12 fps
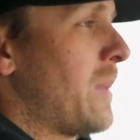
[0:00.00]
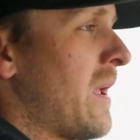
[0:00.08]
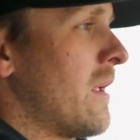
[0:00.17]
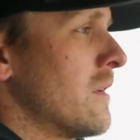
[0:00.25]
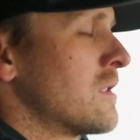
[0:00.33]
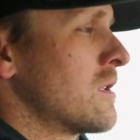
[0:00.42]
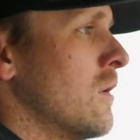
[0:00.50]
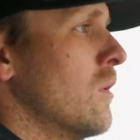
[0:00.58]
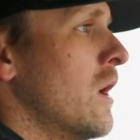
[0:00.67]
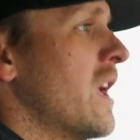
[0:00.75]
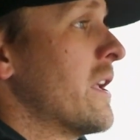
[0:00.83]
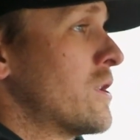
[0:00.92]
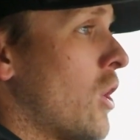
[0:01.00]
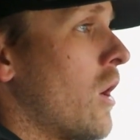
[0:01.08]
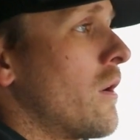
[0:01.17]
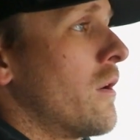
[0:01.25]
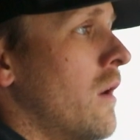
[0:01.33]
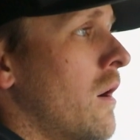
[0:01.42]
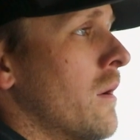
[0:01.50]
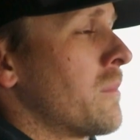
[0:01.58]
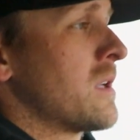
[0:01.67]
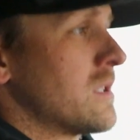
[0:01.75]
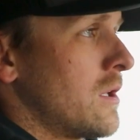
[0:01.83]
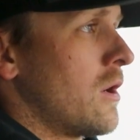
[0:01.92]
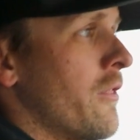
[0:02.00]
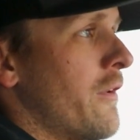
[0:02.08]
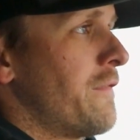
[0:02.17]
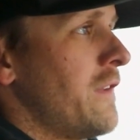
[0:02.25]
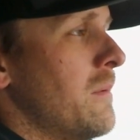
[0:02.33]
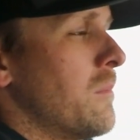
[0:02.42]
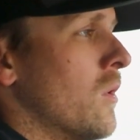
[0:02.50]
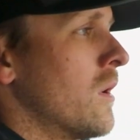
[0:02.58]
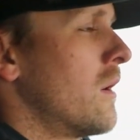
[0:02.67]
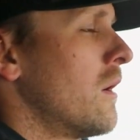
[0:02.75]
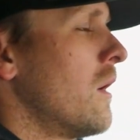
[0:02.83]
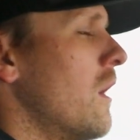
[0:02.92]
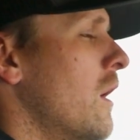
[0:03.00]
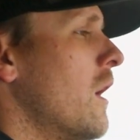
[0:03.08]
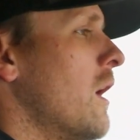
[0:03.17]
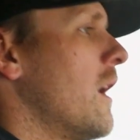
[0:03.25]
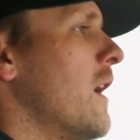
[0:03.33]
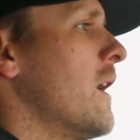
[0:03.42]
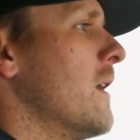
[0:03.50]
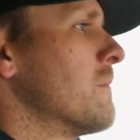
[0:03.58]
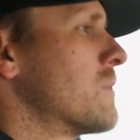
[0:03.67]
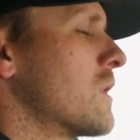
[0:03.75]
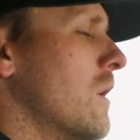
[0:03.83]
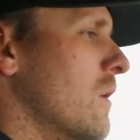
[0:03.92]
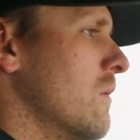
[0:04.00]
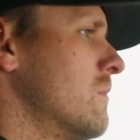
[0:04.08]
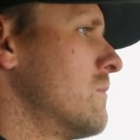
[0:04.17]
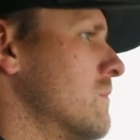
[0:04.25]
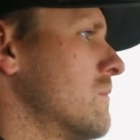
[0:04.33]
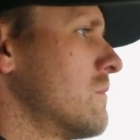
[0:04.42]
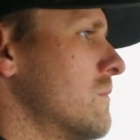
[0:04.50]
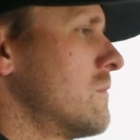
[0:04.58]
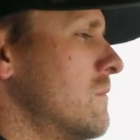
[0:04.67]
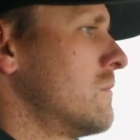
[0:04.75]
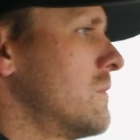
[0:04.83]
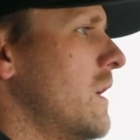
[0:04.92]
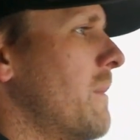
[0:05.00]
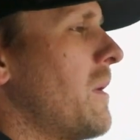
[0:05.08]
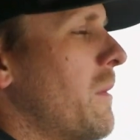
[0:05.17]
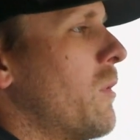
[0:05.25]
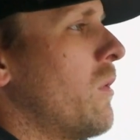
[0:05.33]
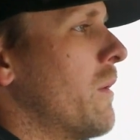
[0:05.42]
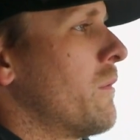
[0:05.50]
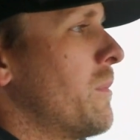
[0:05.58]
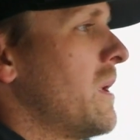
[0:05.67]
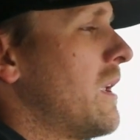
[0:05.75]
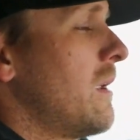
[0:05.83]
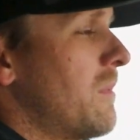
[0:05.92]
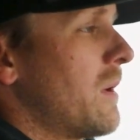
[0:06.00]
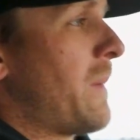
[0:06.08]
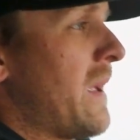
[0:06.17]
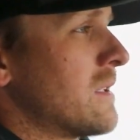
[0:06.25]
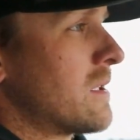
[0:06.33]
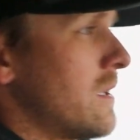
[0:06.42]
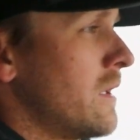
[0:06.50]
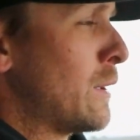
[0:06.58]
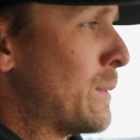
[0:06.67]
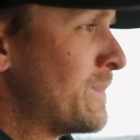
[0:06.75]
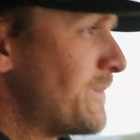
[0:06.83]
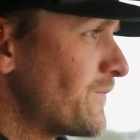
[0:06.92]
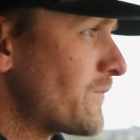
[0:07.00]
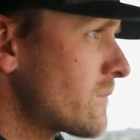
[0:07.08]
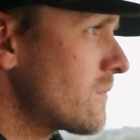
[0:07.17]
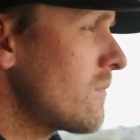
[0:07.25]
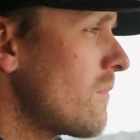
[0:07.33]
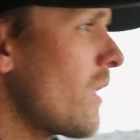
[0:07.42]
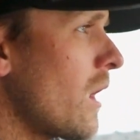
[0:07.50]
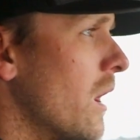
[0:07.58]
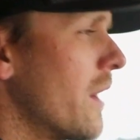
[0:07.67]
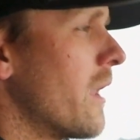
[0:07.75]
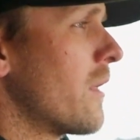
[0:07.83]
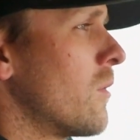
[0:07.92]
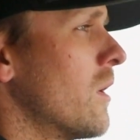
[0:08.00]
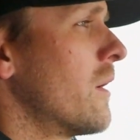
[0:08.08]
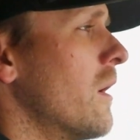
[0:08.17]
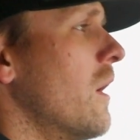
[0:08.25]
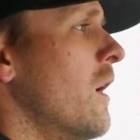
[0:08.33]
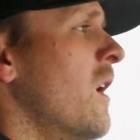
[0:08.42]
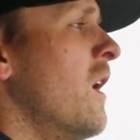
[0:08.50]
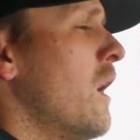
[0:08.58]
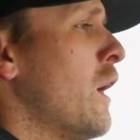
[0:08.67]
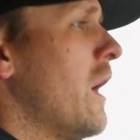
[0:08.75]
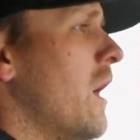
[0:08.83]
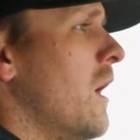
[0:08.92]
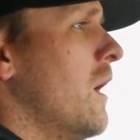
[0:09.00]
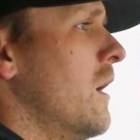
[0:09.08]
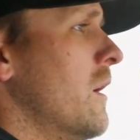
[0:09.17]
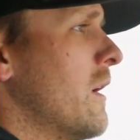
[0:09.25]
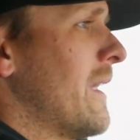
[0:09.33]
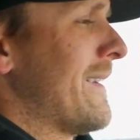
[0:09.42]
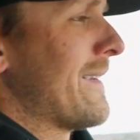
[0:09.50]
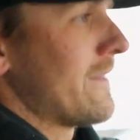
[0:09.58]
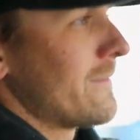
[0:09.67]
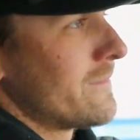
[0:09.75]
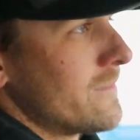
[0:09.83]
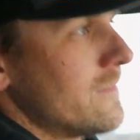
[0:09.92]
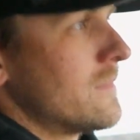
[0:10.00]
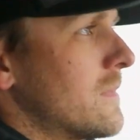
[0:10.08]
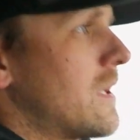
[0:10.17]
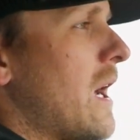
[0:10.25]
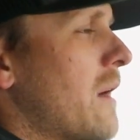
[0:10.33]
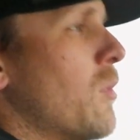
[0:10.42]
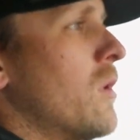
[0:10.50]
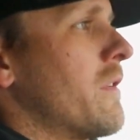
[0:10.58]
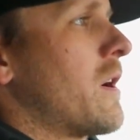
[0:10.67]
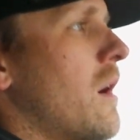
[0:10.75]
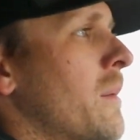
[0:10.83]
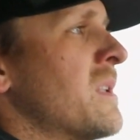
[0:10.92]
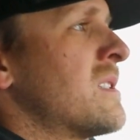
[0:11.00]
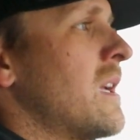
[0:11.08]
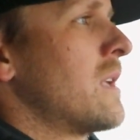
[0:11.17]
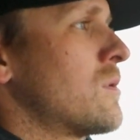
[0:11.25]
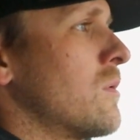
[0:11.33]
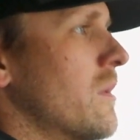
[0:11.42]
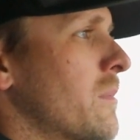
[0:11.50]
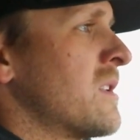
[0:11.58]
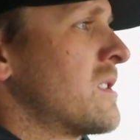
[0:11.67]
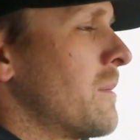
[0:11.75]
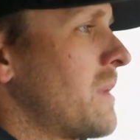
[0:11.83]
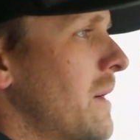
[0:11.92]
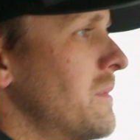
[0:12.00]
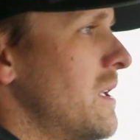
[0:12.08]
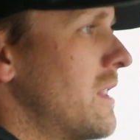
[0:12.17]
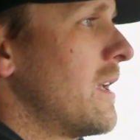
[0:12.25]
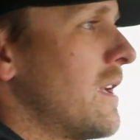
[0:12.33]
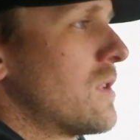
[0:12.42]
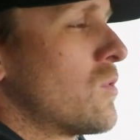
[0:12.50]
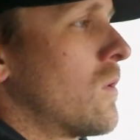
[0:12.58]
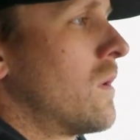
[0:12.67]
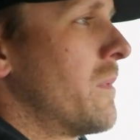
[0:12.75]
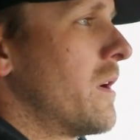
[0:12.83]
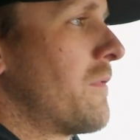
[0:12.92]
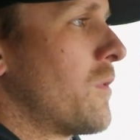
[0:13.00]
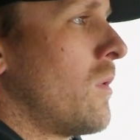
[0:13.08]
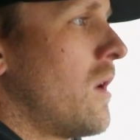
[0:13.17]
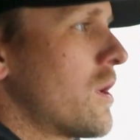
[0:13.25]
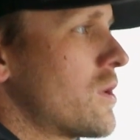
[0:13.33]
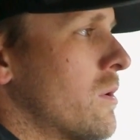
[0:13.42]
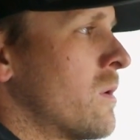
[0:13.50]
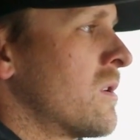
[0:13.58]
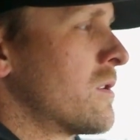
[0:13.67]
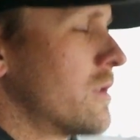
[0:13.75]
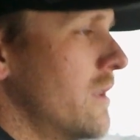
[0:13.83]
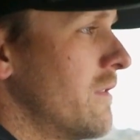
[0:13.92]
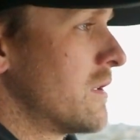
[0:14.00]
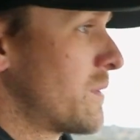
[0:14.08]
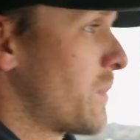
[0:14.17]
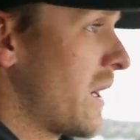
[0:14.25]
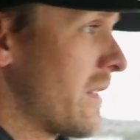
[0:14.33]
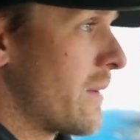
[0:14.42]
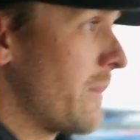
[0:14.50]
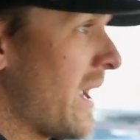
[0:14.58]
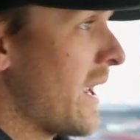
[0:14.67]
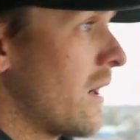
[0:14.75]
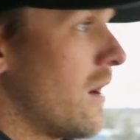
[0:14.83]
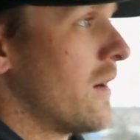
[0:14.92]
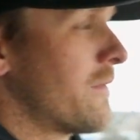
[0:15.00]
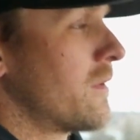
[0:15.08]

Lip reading: pen. So it's harder on them because they're on their feet more. So tip number 1 would be keep their pens clean. Another one, and it's kind of more of a common sense one, but sometimes you think it's warm enough to wash a horse or even spray their mane off